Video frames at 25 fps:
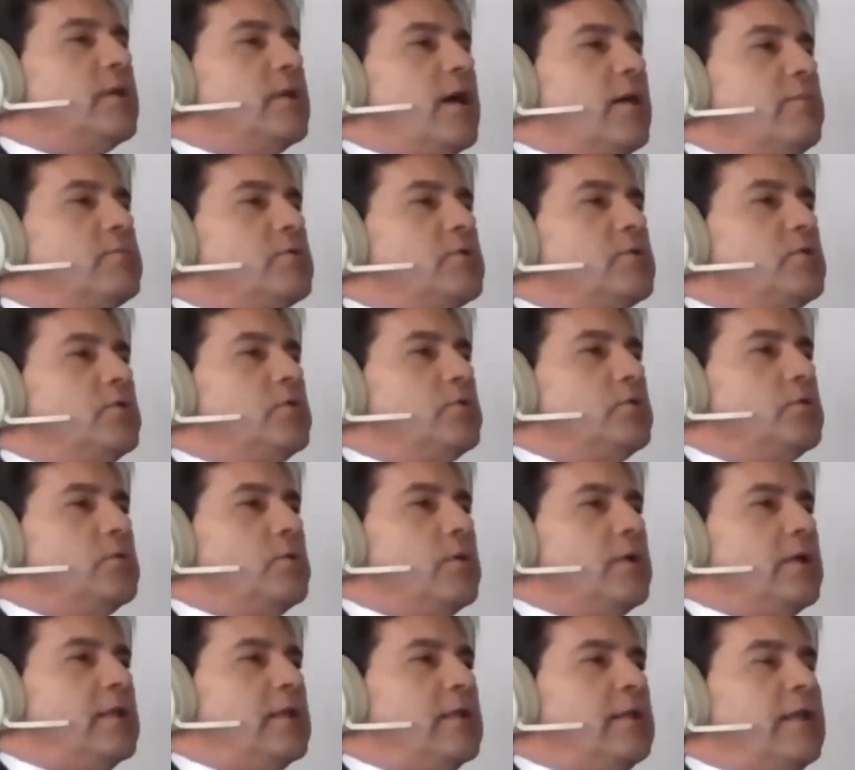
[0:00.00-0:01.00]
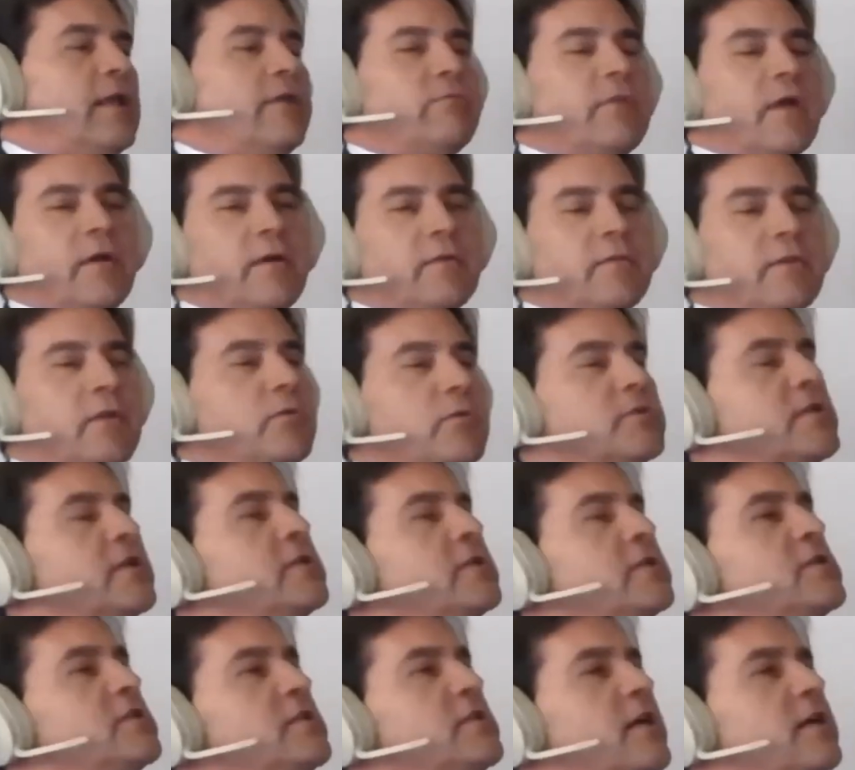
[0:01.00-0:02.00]
but up to 11, there was
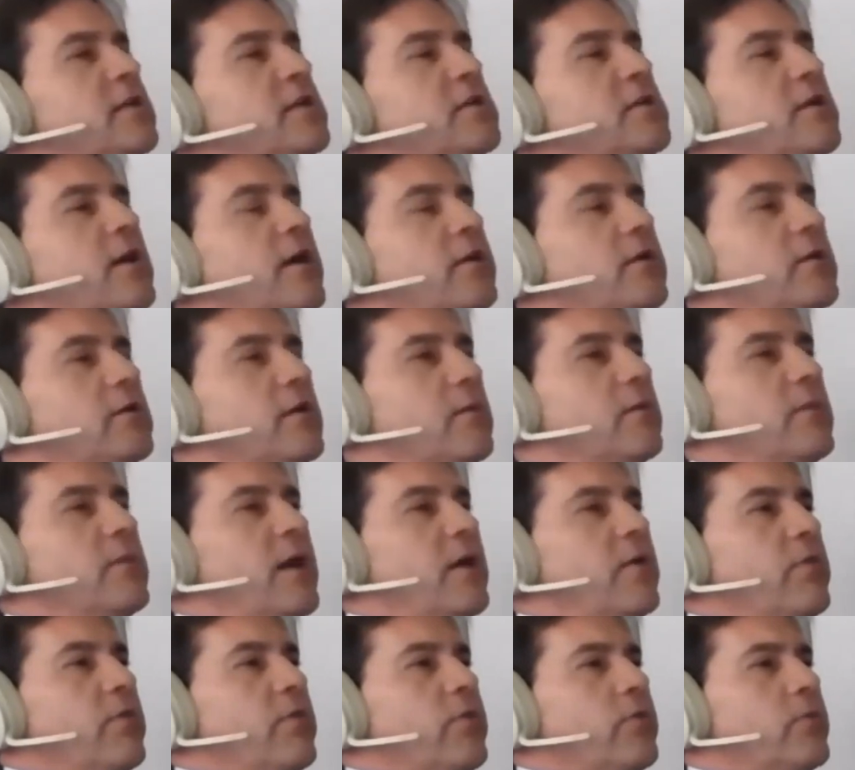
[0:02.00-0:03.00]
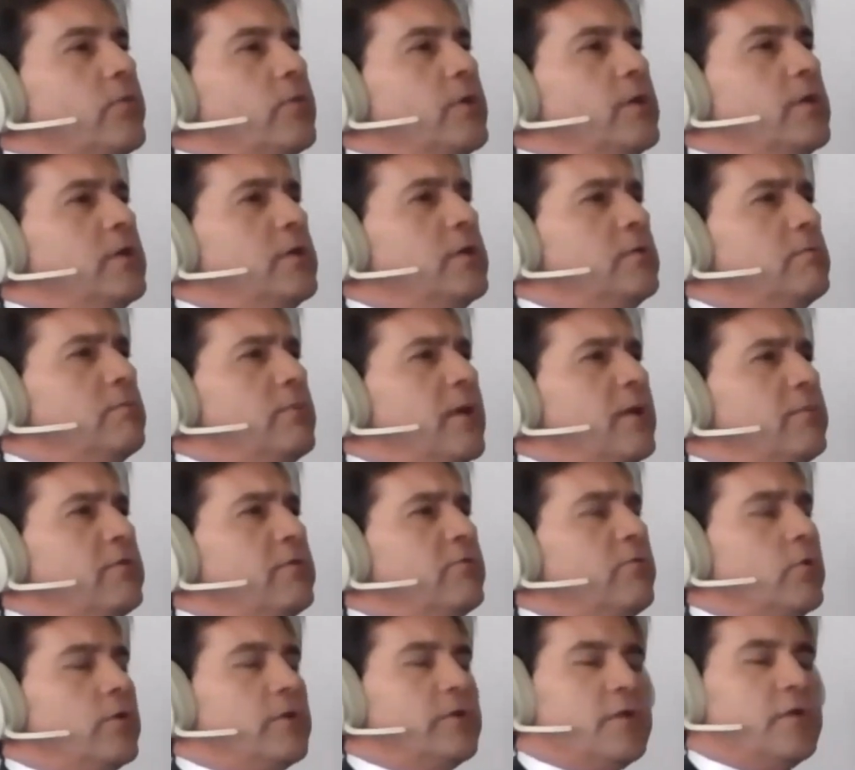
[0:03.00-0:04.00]
a study done about 3,
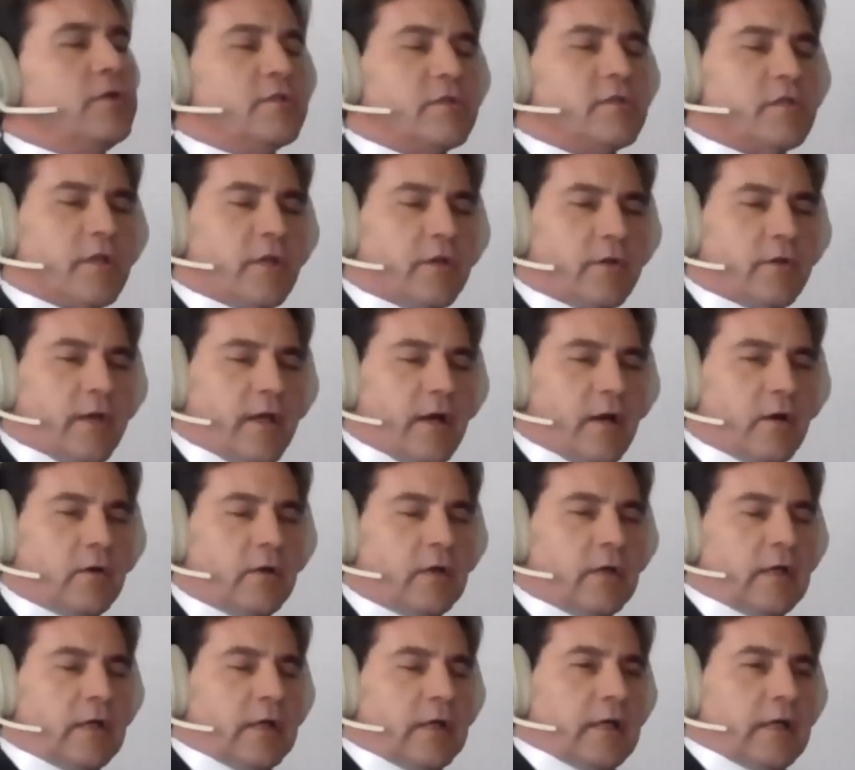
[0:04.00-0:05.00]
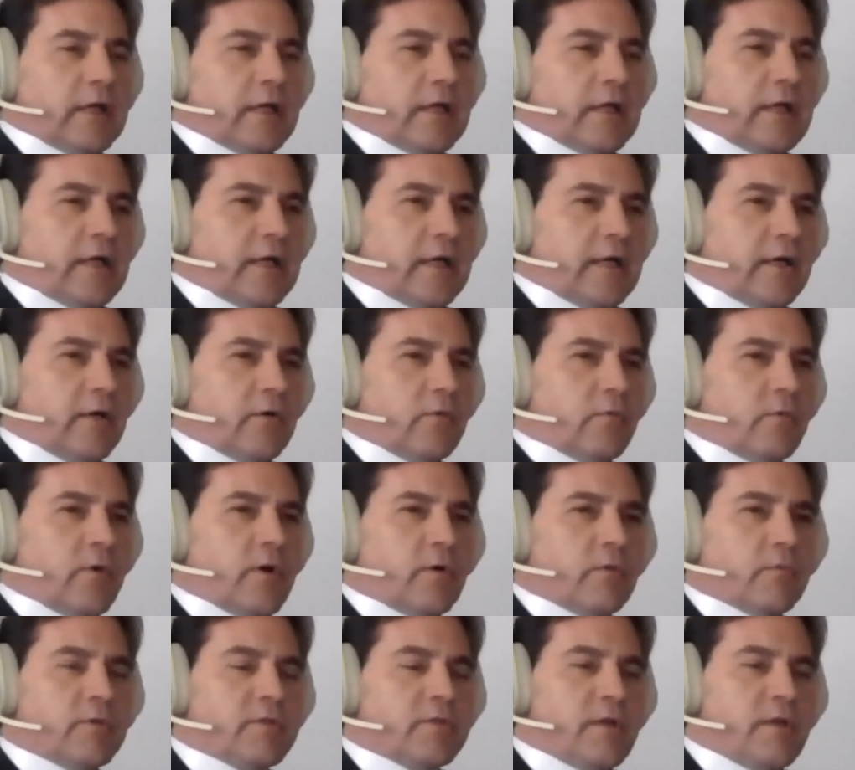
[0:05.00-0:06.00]
maybe 4 years ago now,
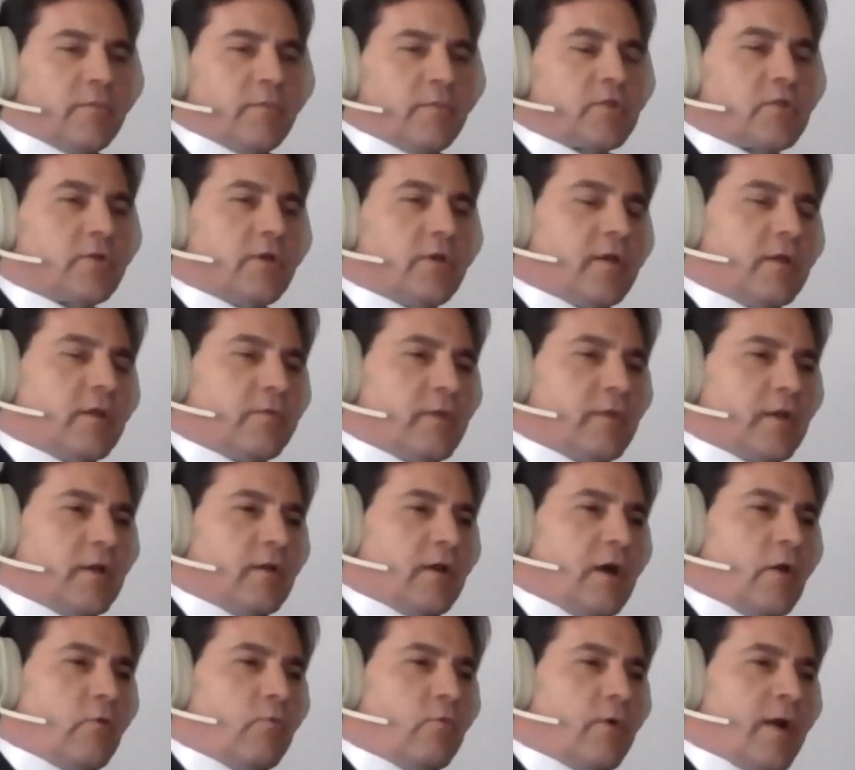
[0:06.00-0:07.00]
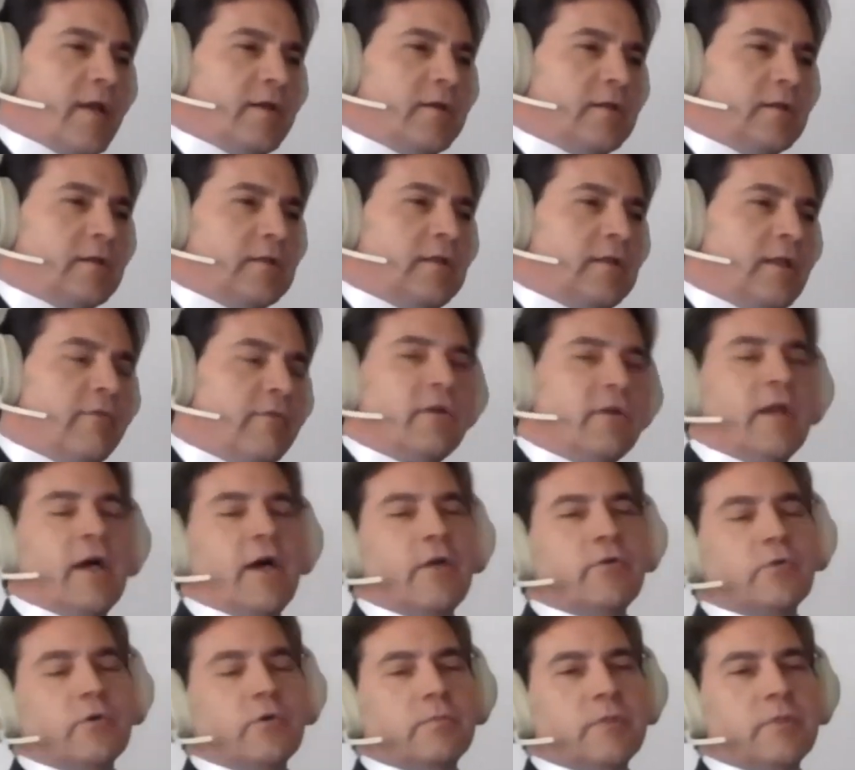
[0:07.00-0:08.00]
where it was demonstrated that around
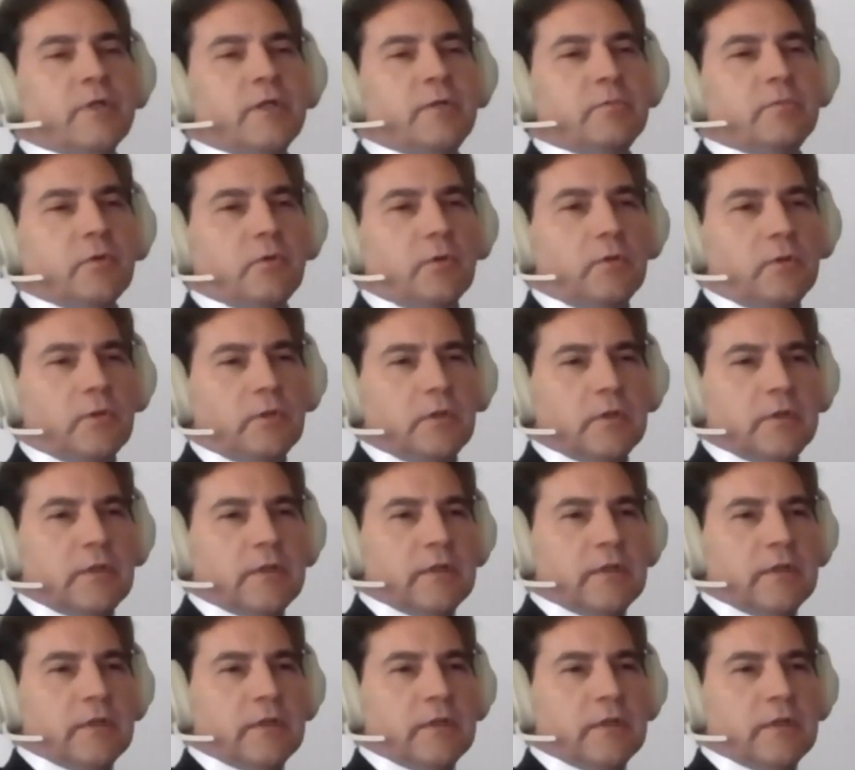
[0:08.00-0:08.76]
1,100 people